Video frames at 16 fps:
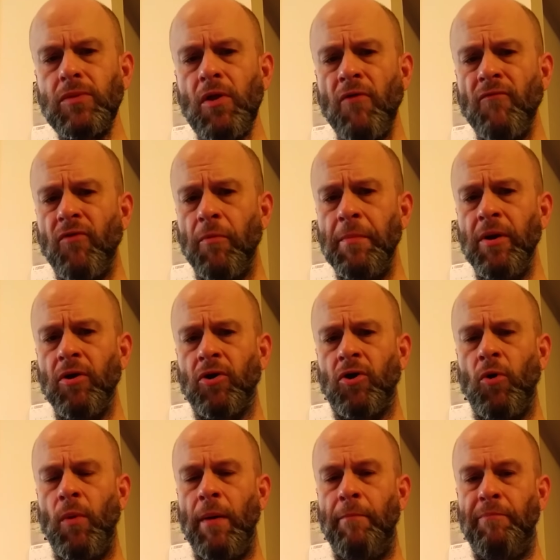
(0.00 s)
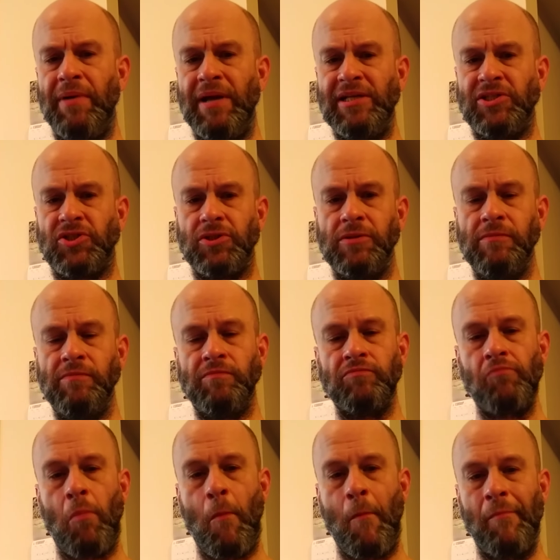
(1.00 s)
for miracle whip based
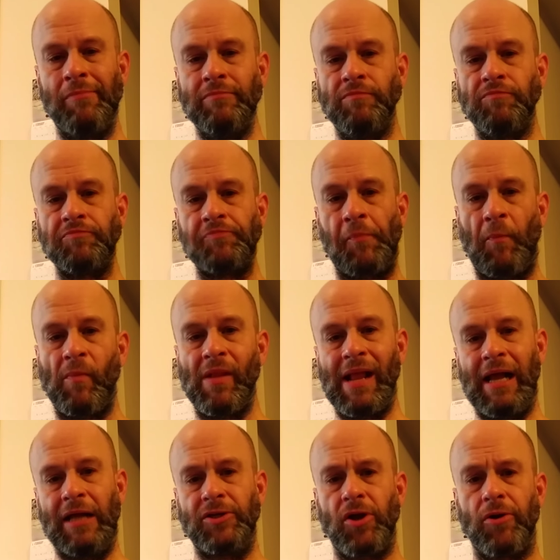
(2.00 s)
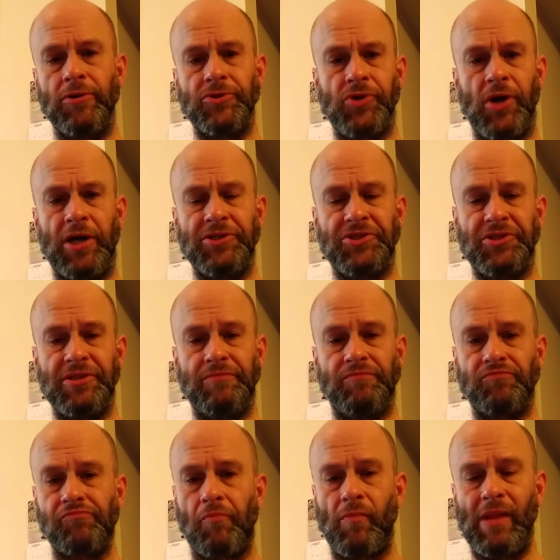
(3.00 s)
tartar sauce
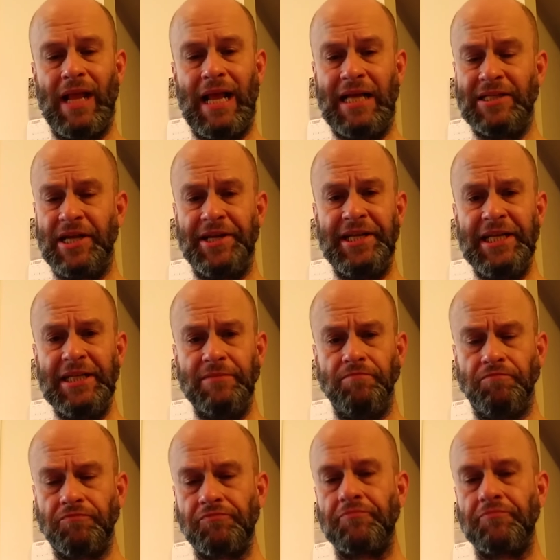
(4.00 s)
as I need.